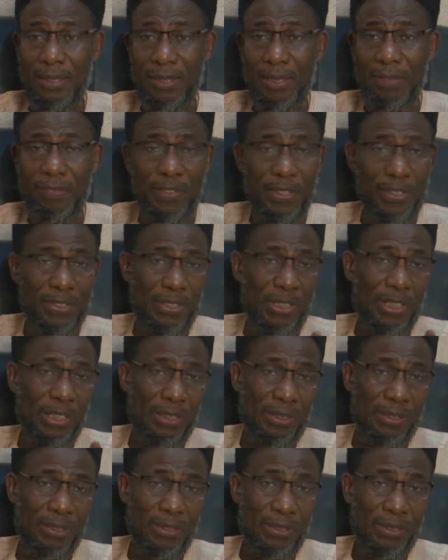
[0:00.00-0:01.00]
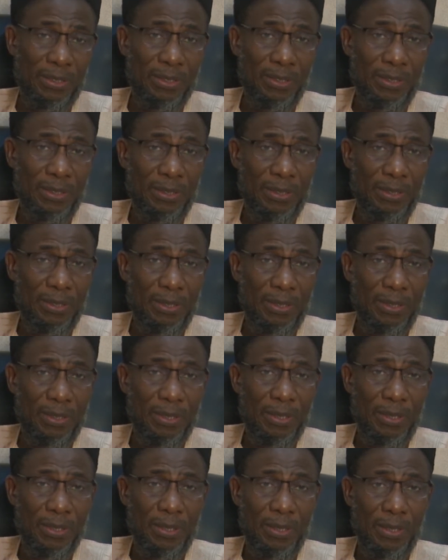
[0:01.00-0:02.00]
if he steals.
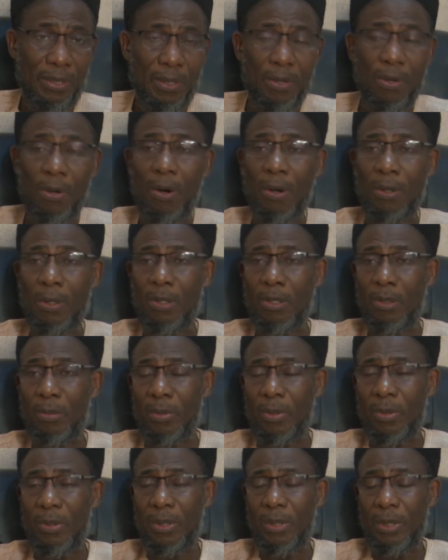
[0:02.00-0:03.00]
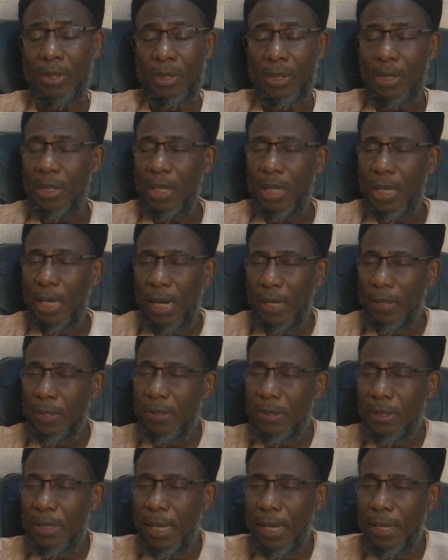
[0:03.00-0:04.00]
Or honorable. I
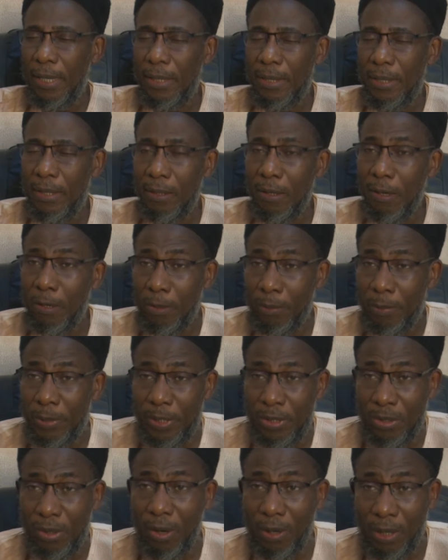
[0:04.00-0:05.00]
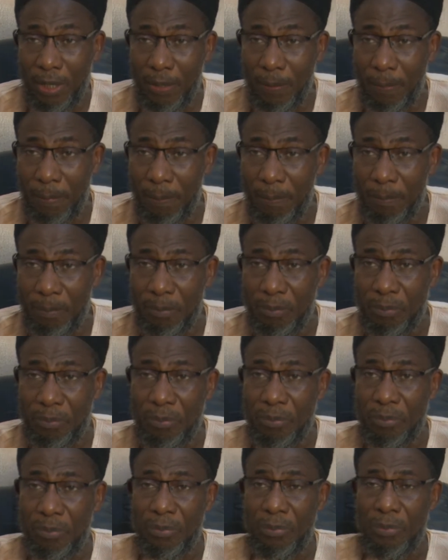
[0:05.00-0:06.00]
don't see anything honorable in his honor.
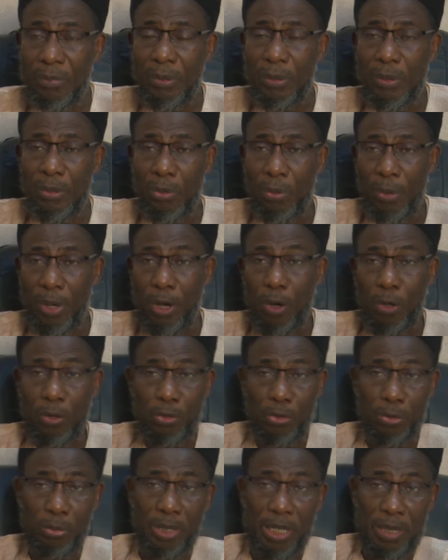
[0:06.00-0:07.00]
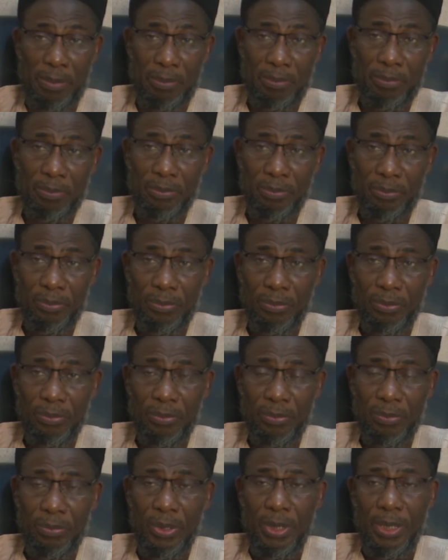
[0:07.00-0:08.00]
So we're all to blame.
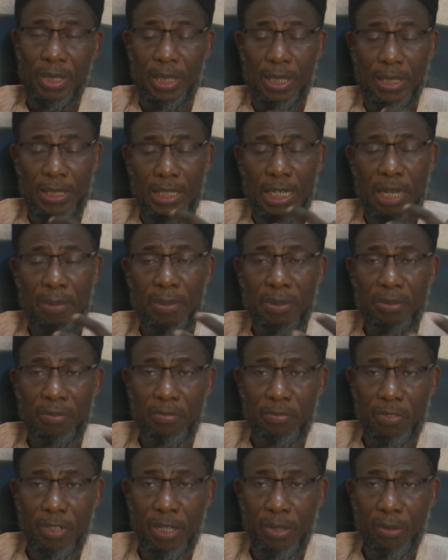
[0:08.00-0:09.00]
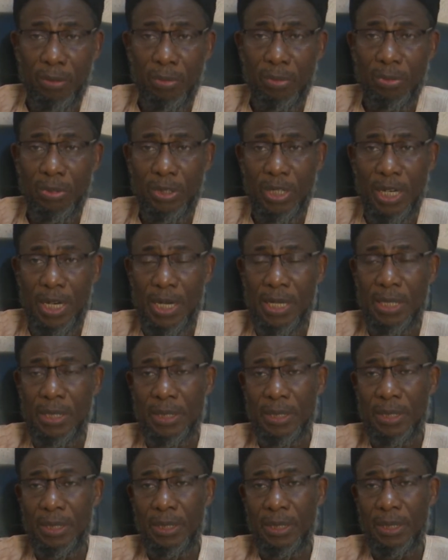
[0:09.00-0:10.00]
Islamic value
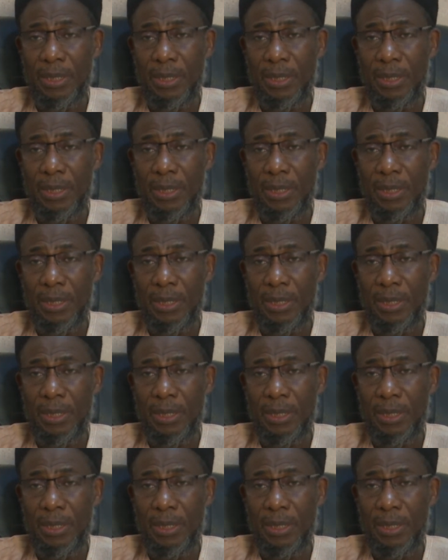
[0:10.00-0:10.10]
says